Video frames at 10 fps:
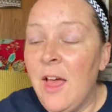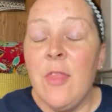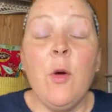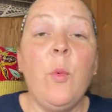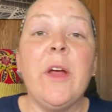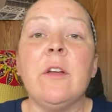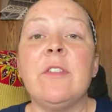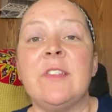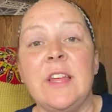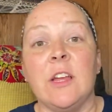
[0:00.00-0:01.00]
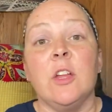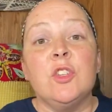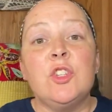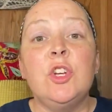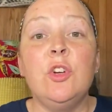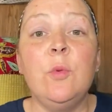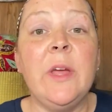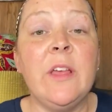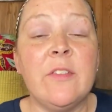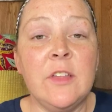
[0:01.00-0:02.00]
The weirdest thing, 2
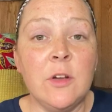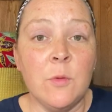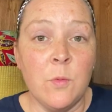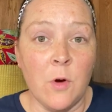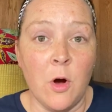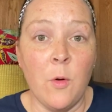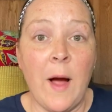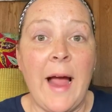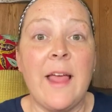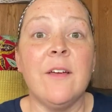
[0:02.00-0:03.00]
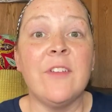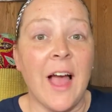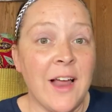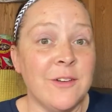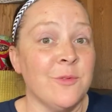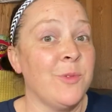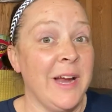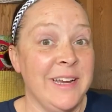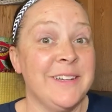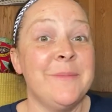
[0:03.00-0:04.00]
weeks in a row, I have gotten
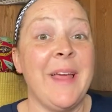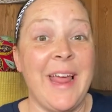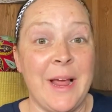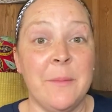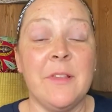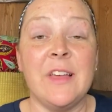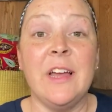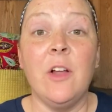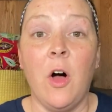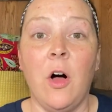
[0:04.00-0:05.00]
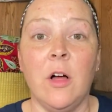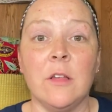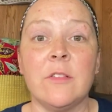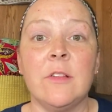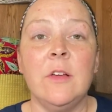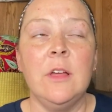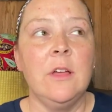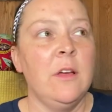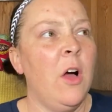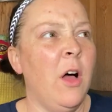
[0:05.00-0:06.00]
random Amazon hauls,
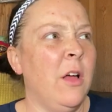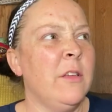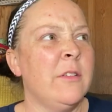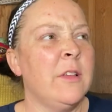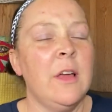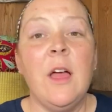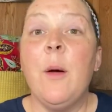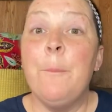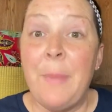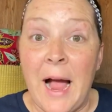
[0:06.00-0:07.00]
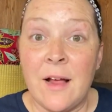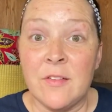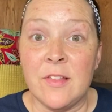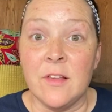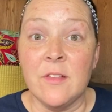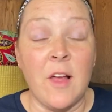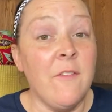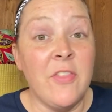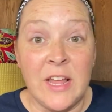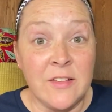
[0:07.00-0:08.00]
boxes
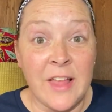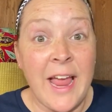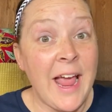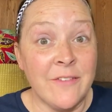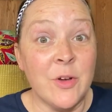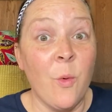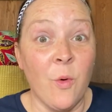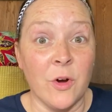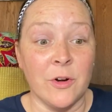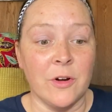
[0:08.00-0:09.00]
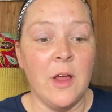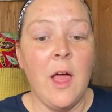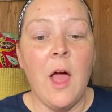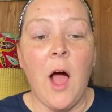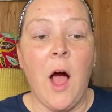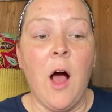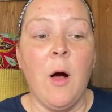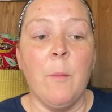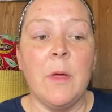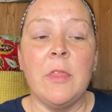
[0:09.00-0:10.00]
of things I haven't ordered.
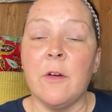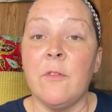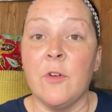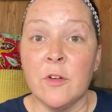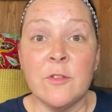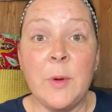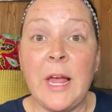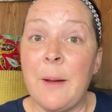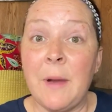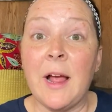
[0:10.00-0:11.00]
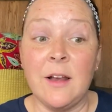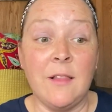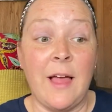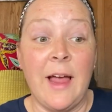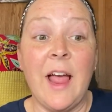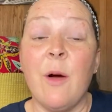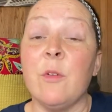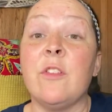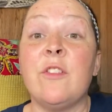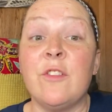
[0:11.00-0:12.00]
The first week, I'm not going to lie, I
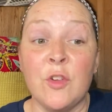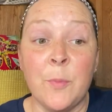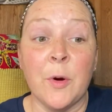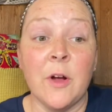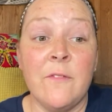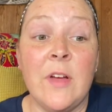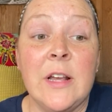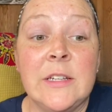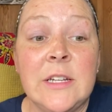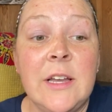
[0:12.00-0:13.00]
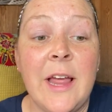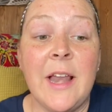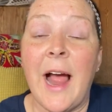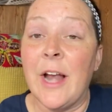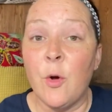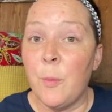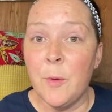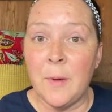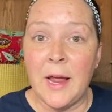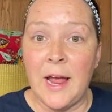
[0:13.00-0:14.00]
was super offended, and I don't
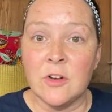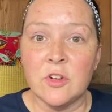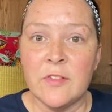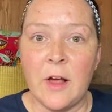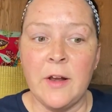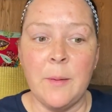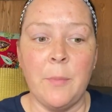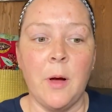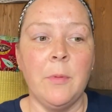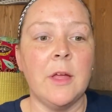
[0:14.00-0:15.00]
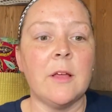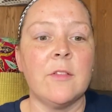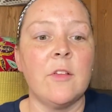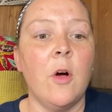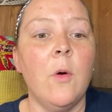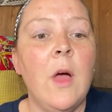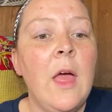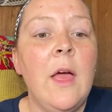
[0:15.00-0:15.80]
put my address out on public, so